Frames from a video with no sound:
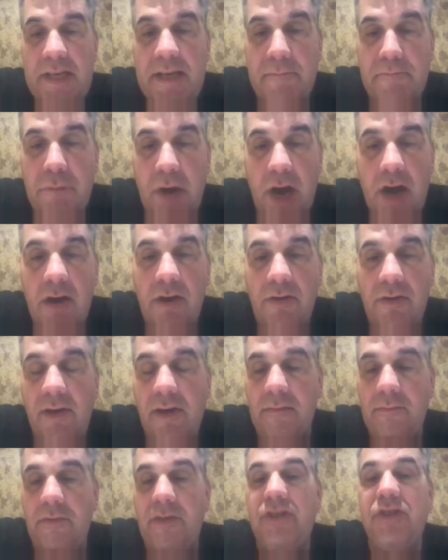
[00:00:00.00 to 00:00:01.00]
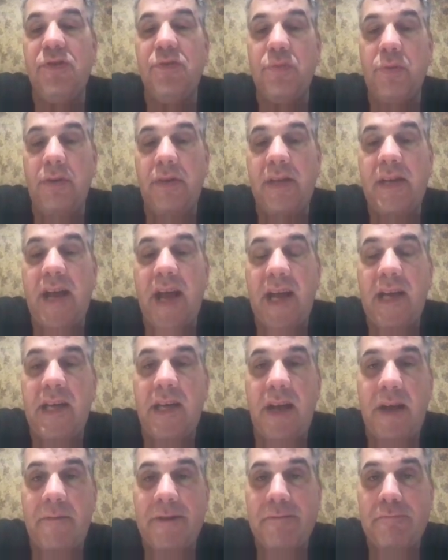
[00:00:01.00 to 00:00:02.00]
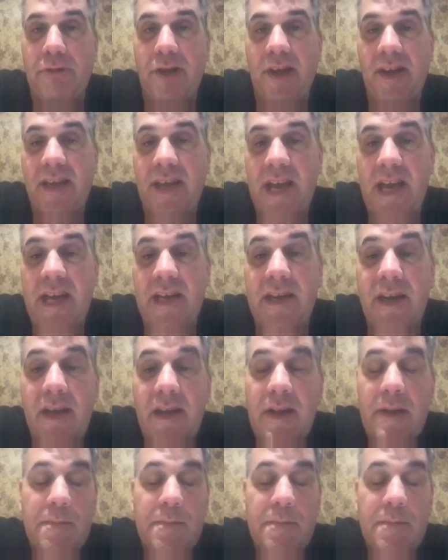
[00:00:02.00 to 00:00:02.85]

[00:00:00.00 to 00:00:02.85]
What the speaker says: embargo, which is really an economic blockade